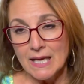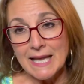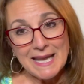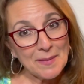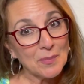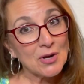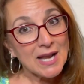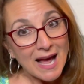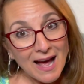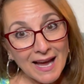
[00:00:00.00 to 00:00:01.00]
Number
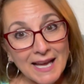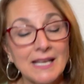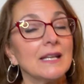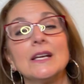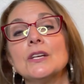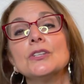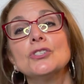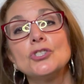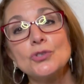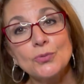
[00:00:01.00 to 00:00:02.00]
9,
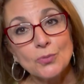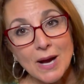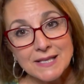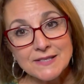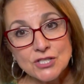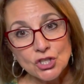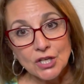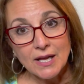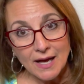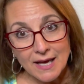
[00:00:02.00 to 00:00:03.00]
trust your
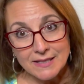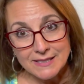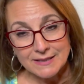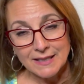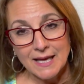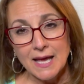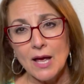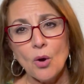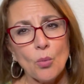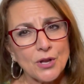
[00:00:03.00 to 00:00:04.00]
gut.
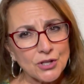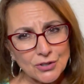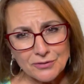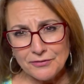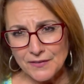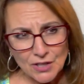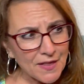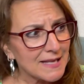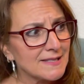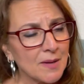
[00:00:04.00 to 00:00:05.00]
When you feel
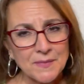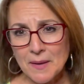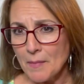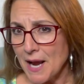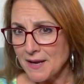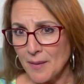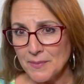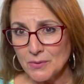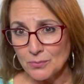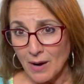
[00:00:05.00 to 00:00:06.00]
that something might not
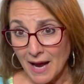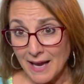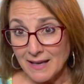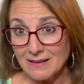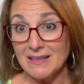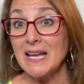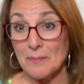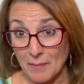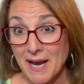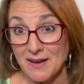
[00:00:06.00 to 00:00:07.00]
be right,
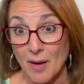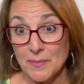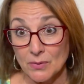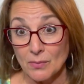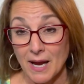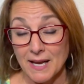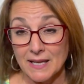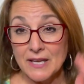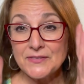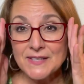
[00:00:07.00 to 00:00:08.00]
it might not be right.
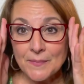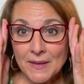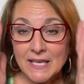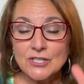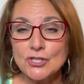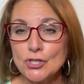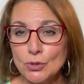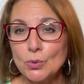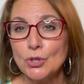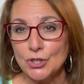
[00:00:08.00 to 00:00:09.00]
If something is
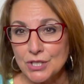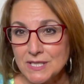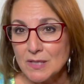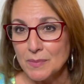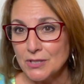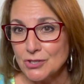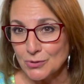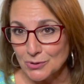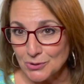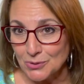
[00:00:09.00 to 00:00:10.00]
too good to be
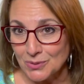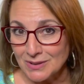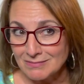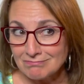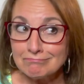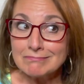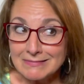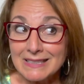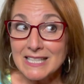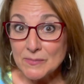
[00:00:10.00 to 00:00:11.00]
true,
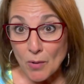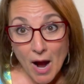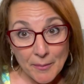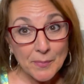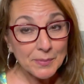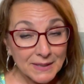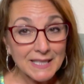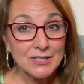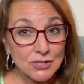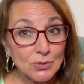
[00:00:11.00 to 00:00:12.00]
it's
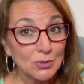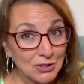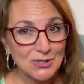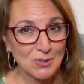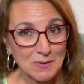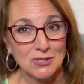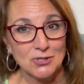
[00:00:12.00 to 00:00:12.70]
probably too good to be